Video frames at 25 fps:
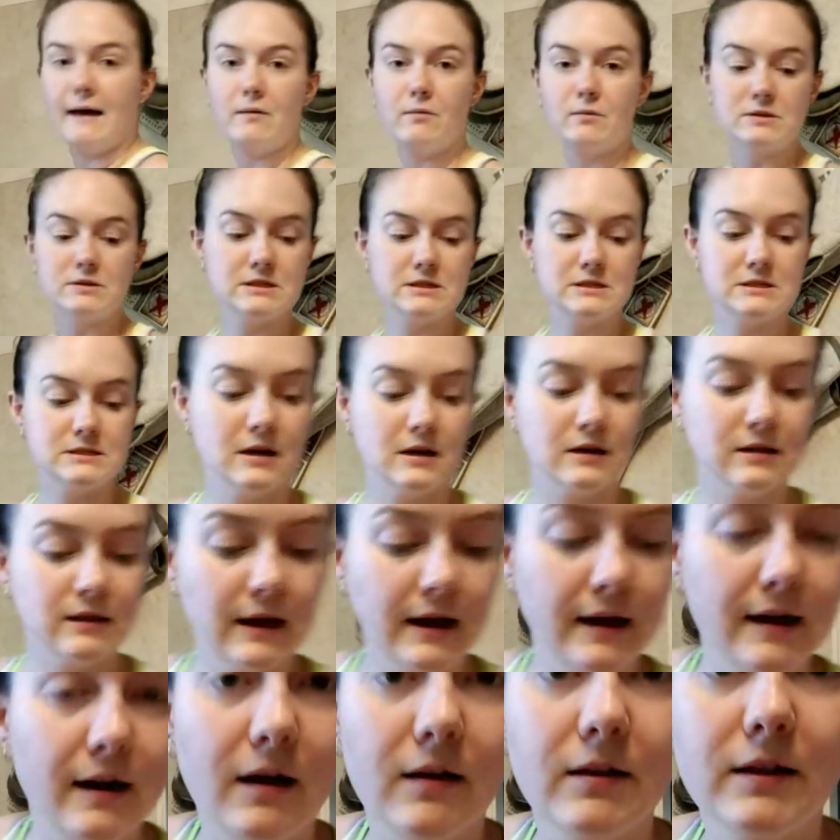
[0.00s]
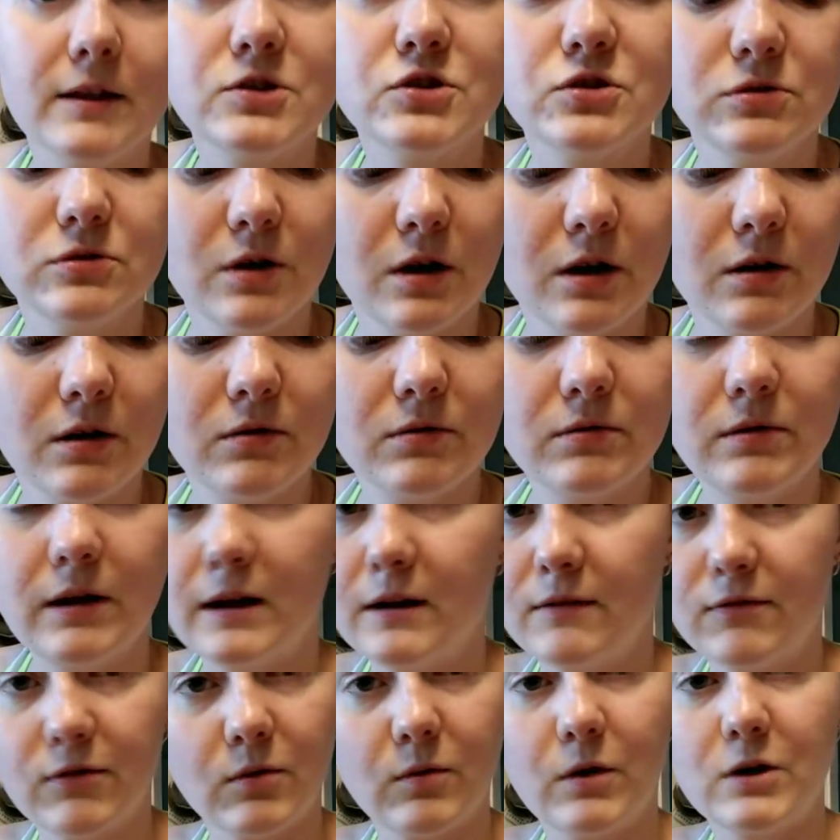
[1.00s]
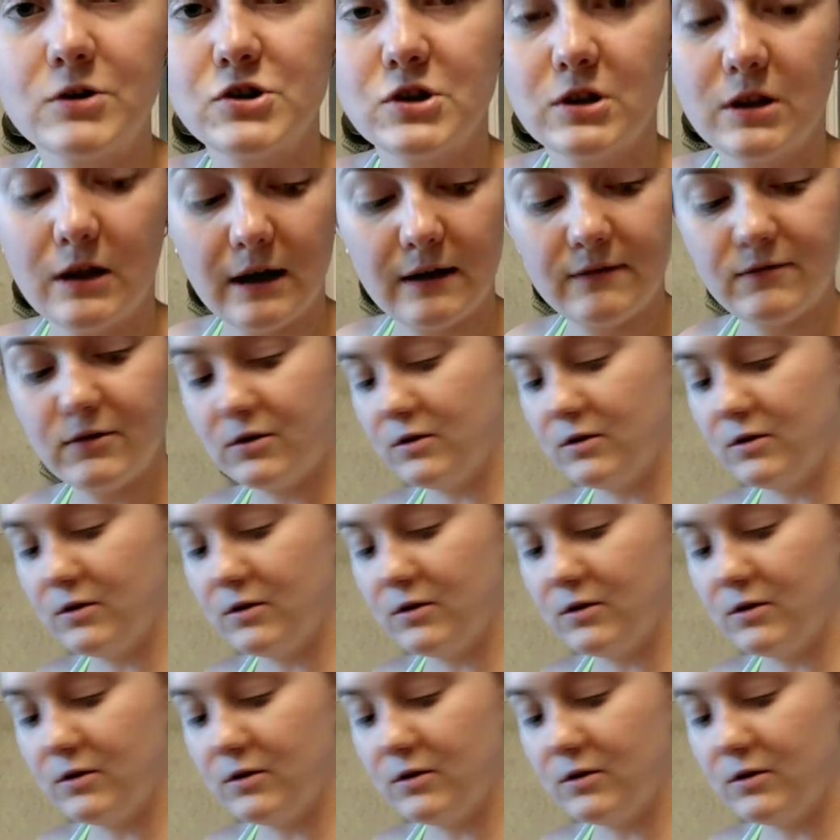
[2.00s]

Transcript: he's done that, I'll let you know. And if you're watching live, you can